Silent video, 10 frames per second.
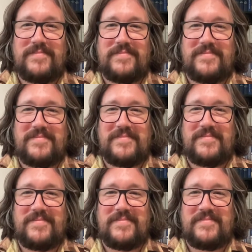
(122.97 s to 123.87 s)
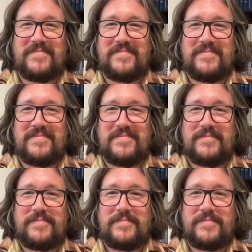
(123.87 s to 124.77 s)

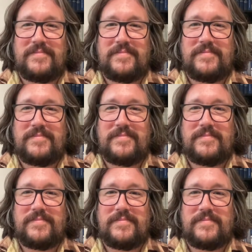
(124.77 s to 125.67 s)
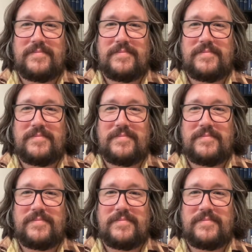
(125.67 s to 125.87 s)
No words are spoken by the person on screen.